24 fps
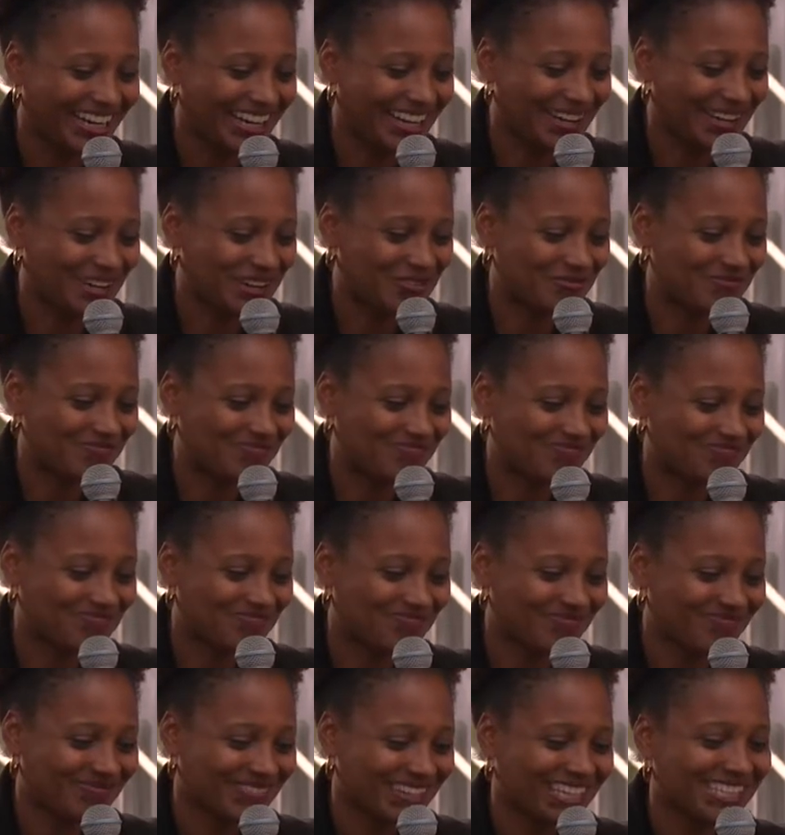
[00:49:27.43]
I
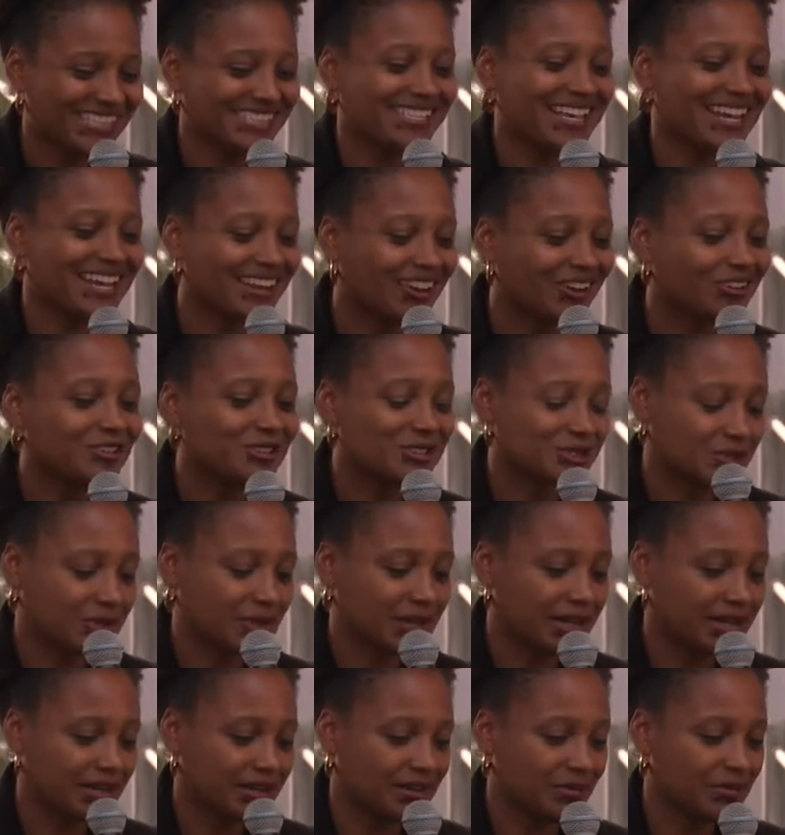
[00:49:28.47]
say also
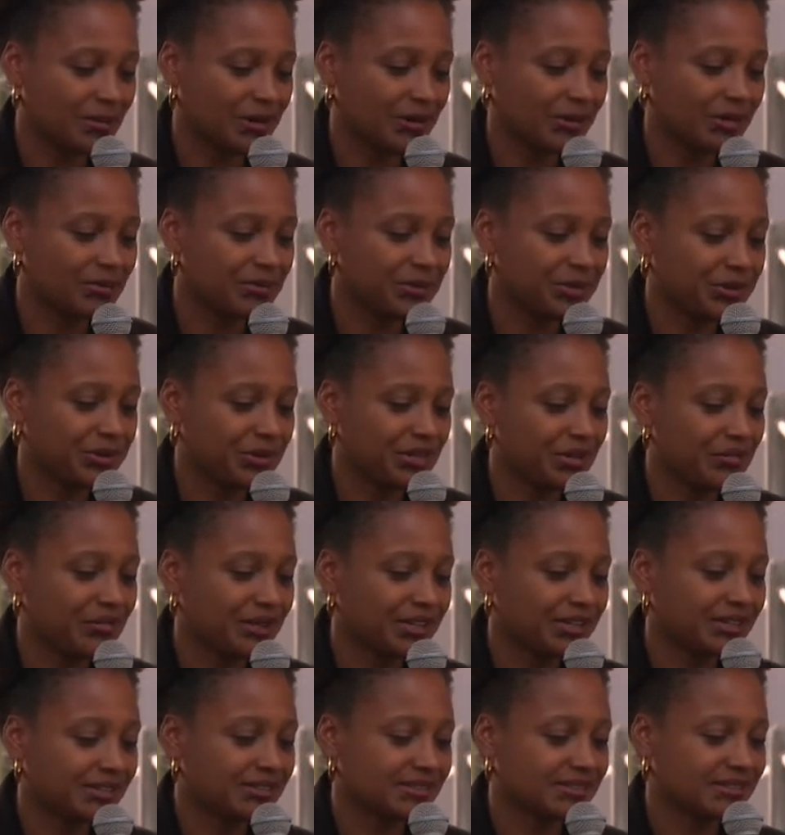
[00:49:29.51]
that about community
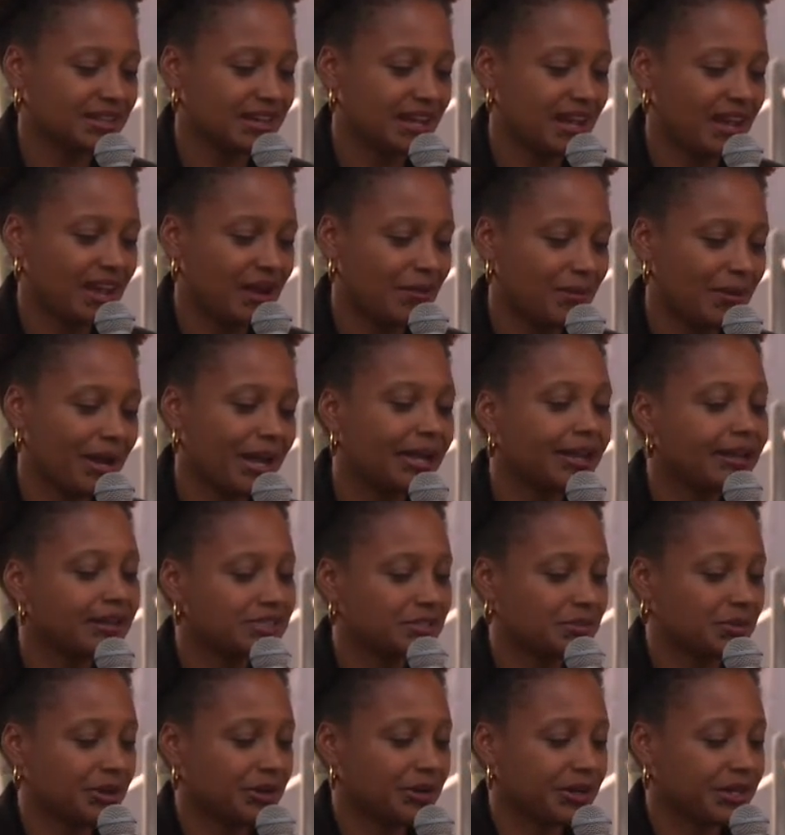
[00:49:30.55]
because my
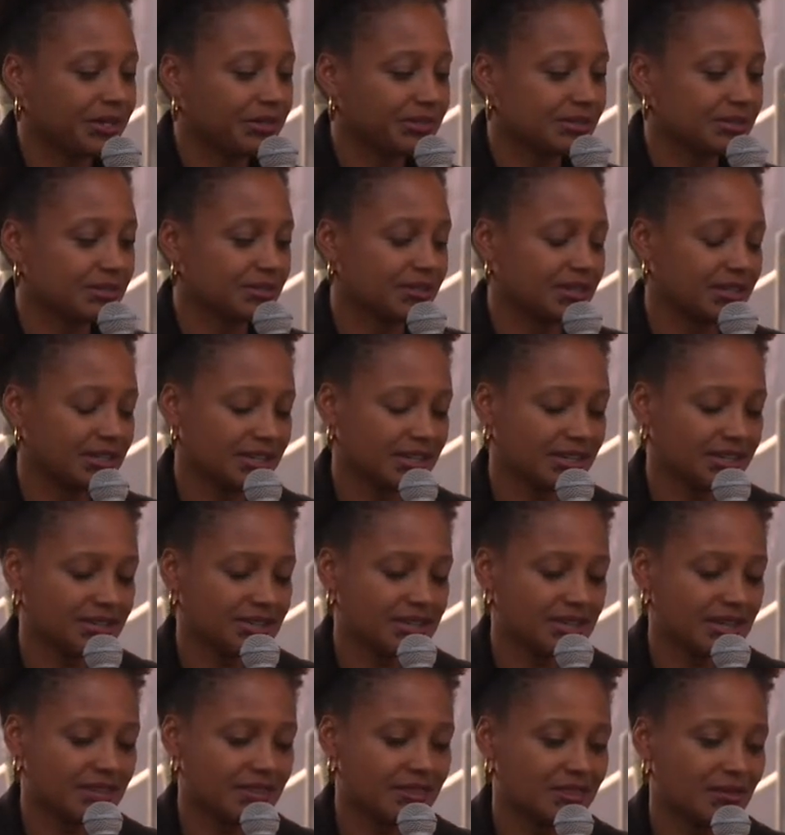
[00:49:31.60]
experience
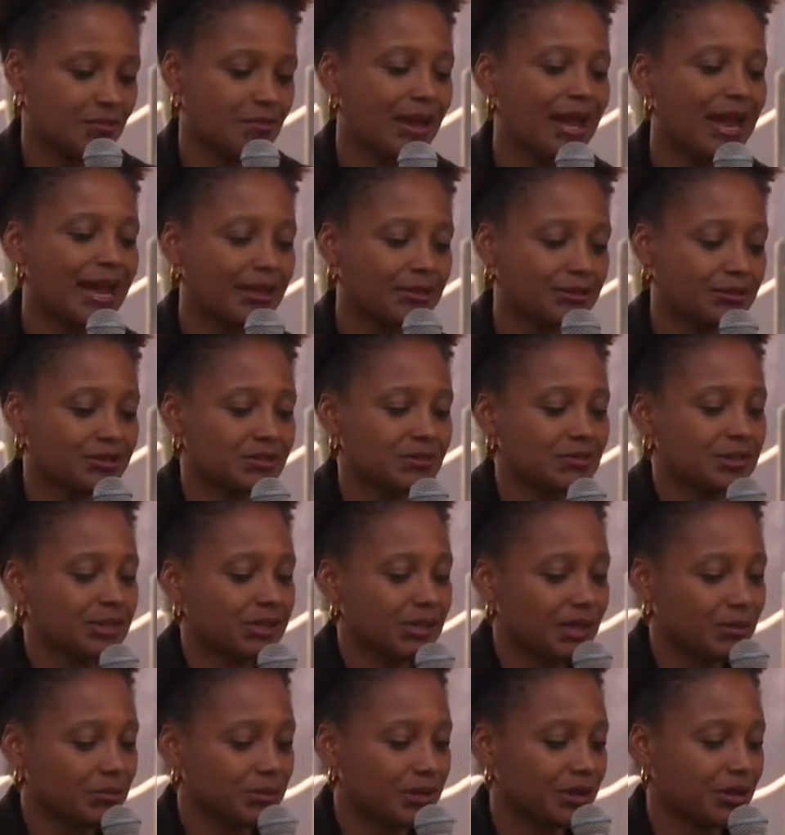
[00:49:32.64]
is that the path to
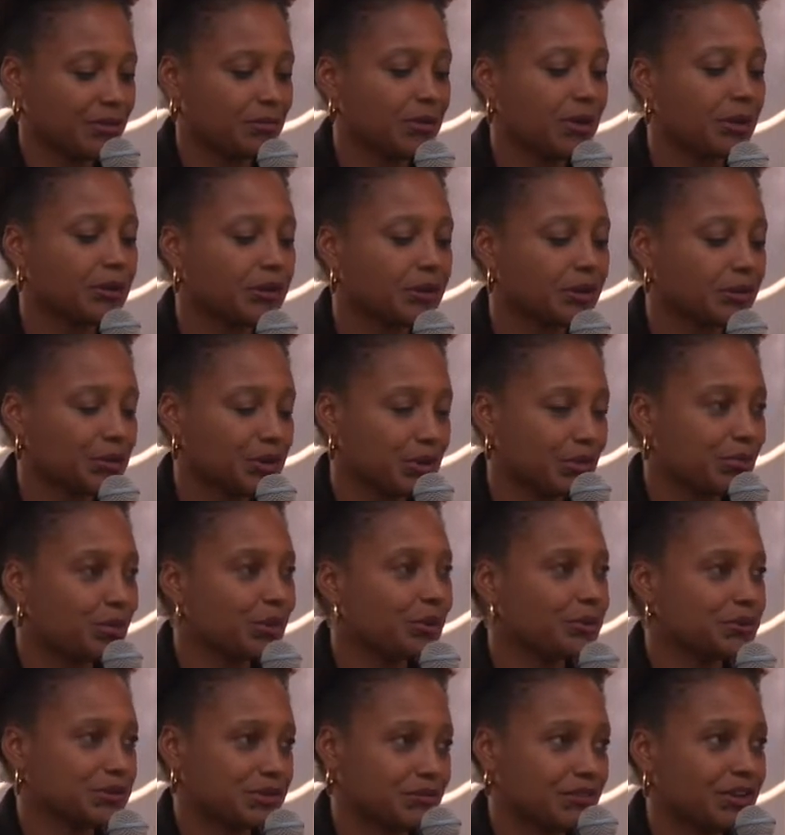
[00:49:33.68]
becoming a poet with a
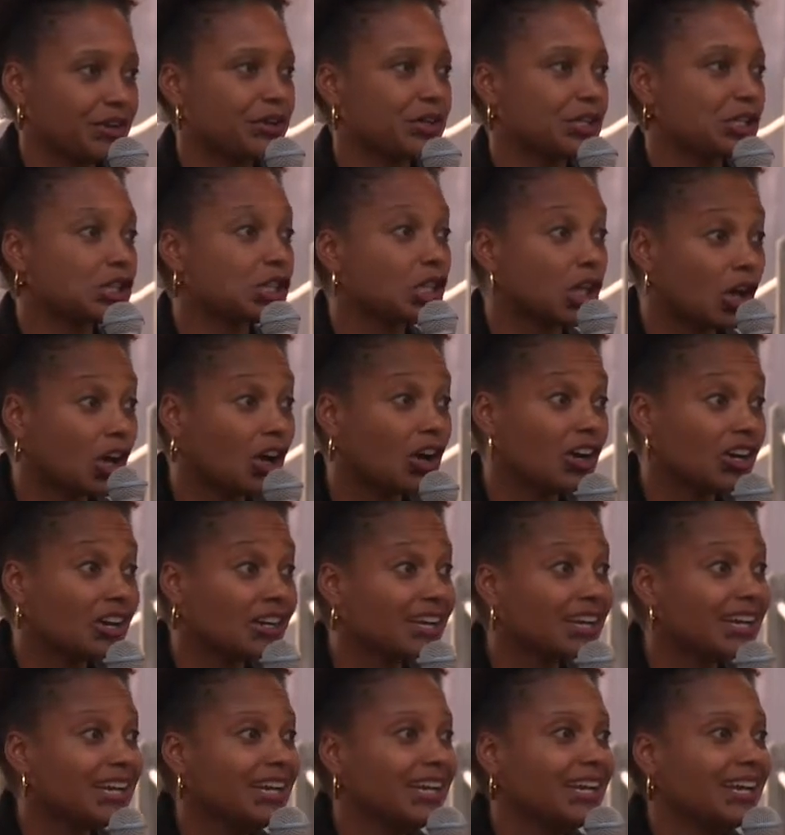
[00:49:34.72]
book was very
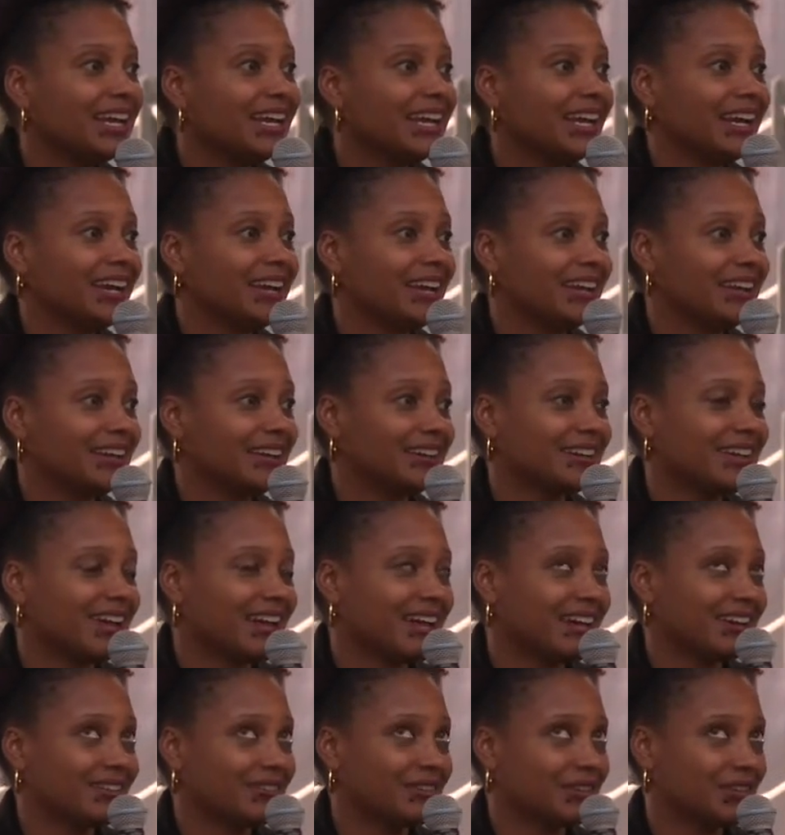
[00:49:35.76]
long. And
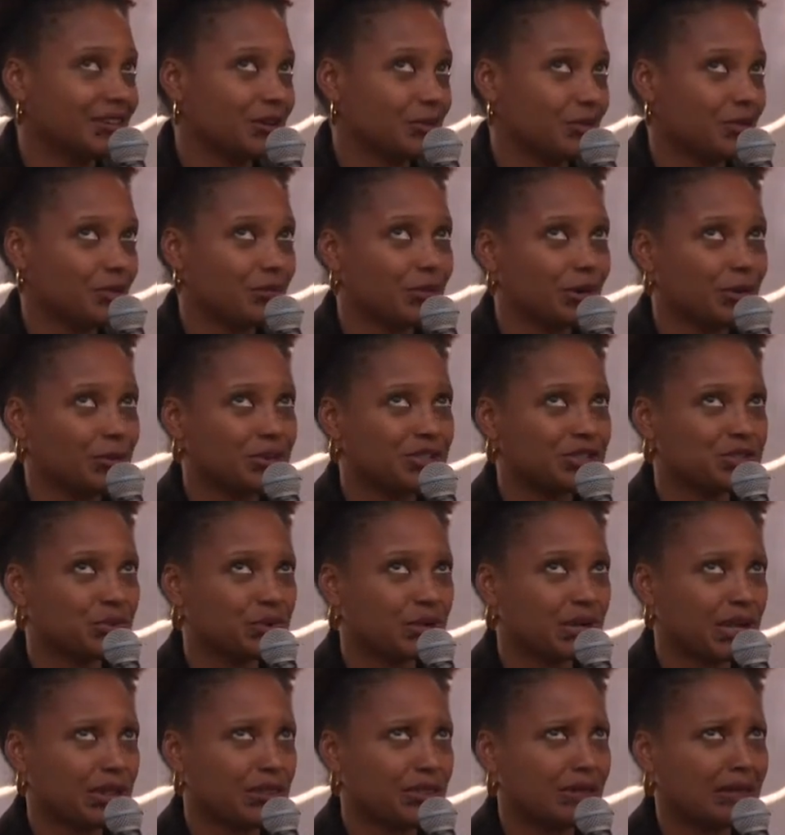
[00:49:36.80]
there were moments
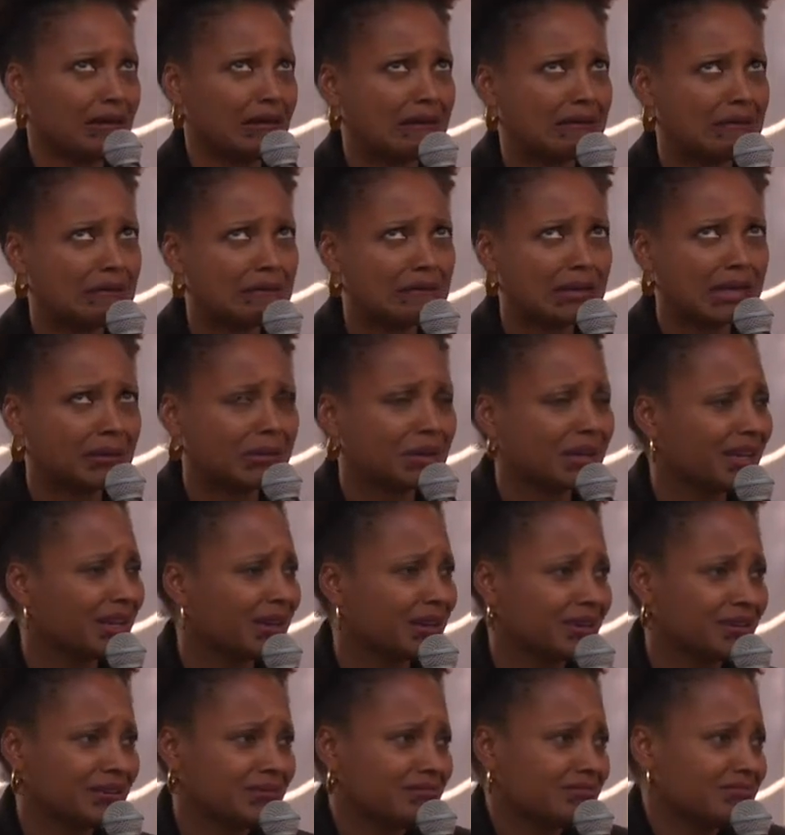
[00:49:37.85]
when I thought, maybe
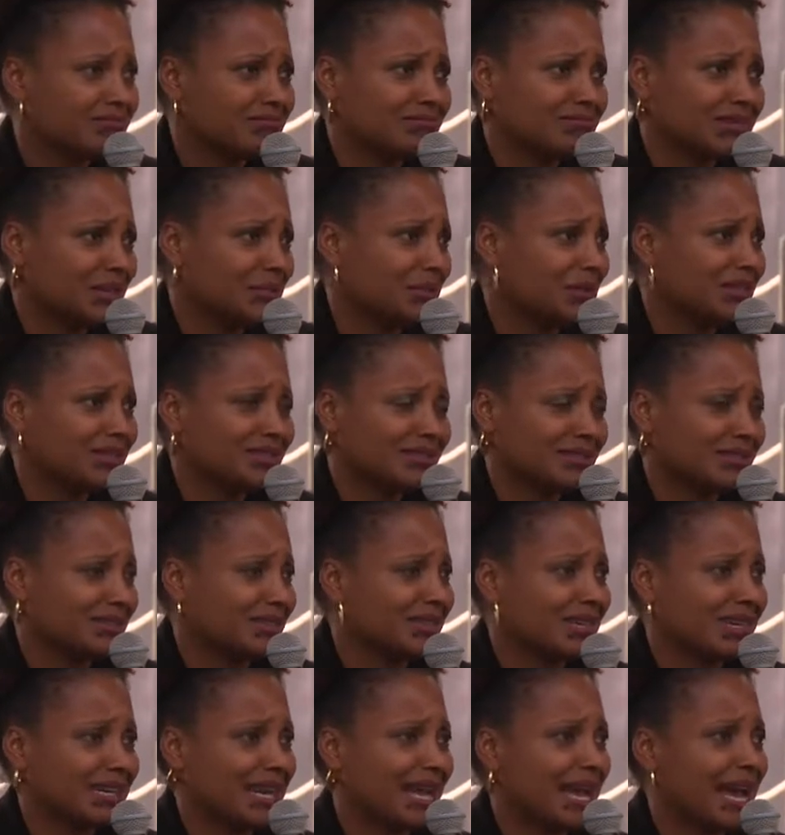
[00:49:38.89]
this
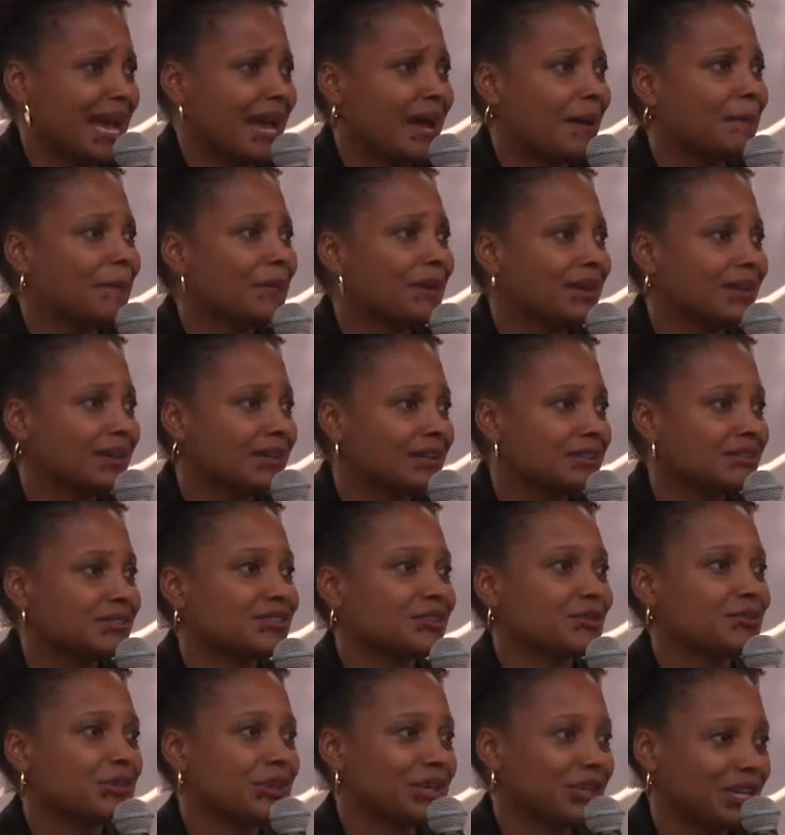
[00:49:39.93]
isn't gonna happen. And
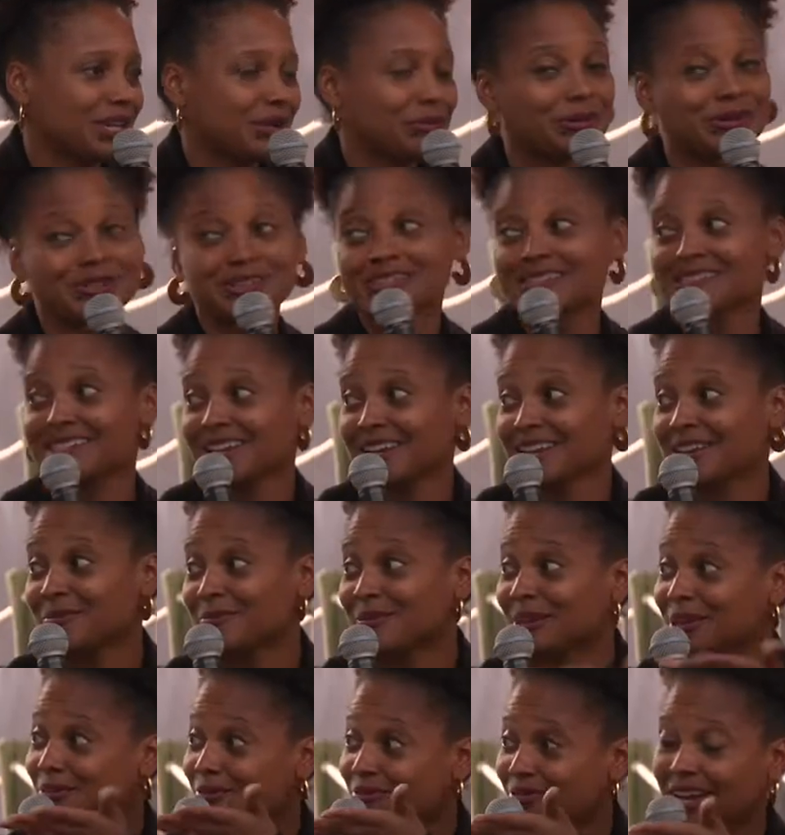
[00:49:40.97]
so being able to say to
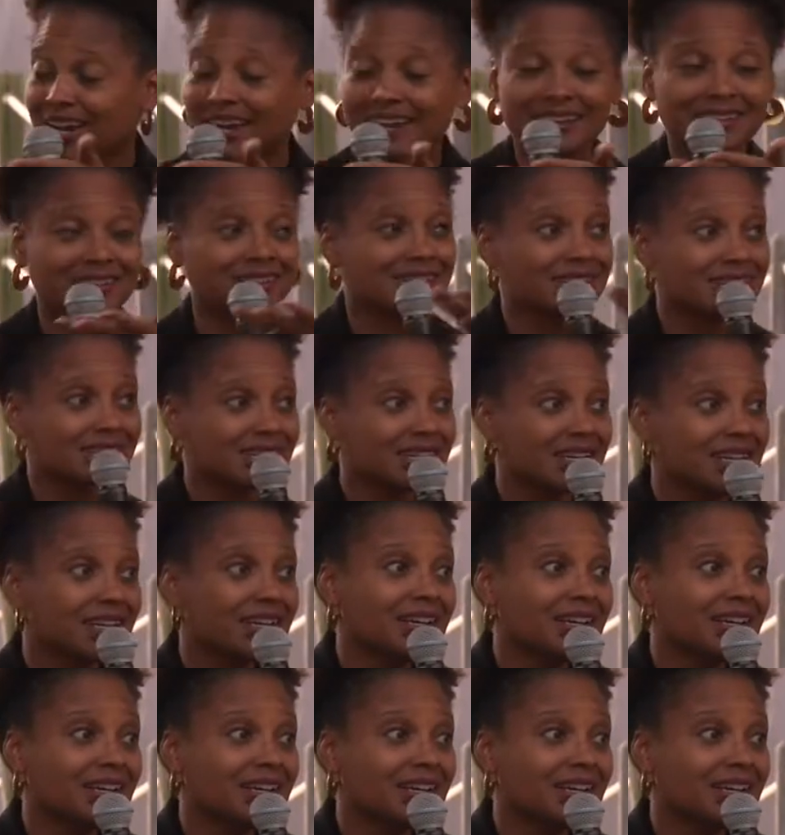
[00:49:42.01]
my friends,